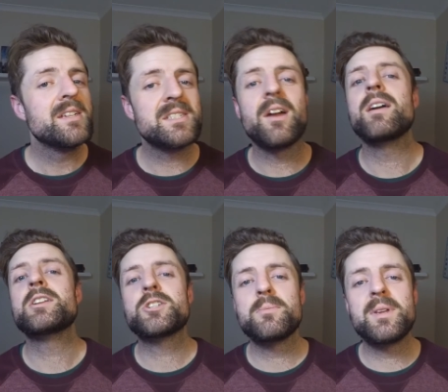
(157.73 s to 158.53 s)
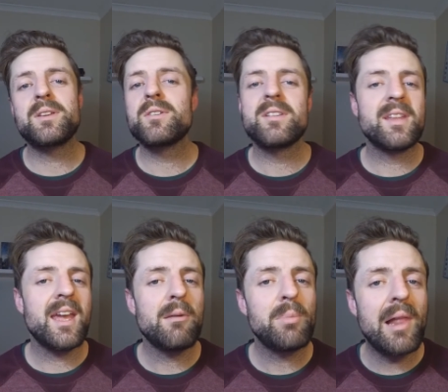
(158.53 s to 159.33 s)
So it should be good. The
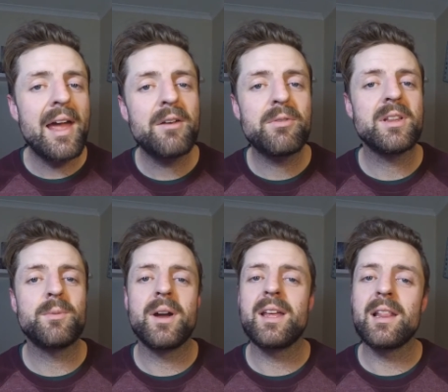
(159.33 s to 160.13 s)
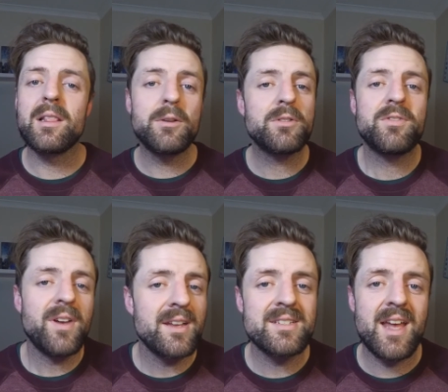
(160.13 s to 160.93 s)
game played really well. It looked
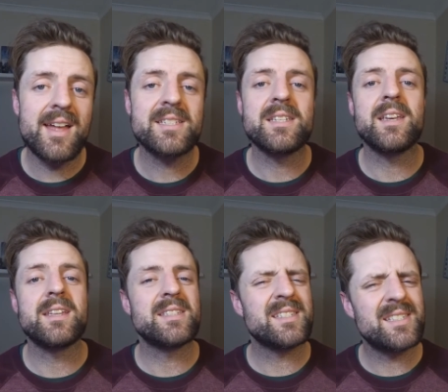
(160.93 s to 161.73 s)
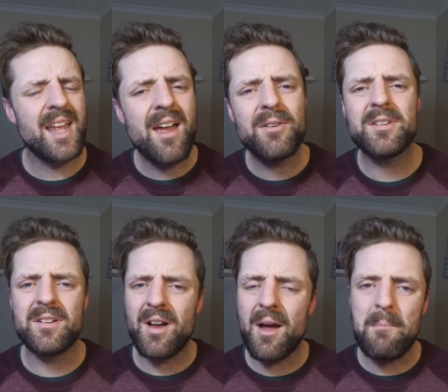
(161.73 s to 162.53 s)
fantastic. It
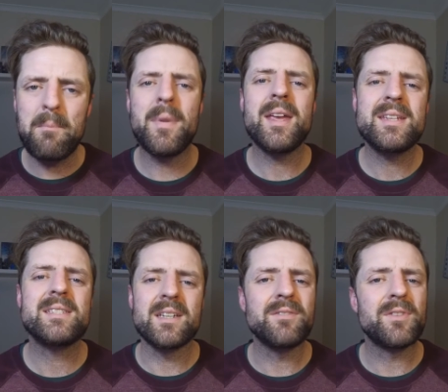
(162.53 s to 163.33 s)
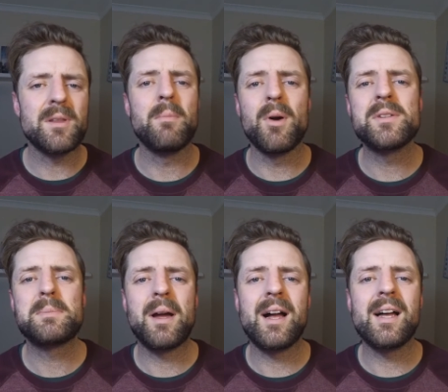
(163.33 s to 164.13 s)
sounded amazing for the
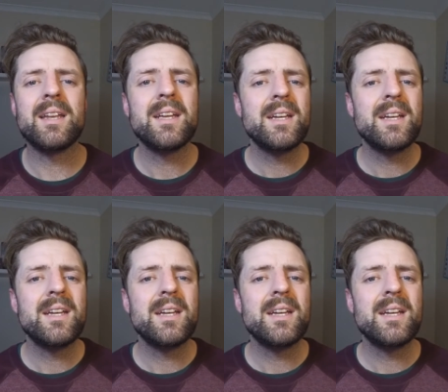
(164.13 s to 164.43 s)
most part.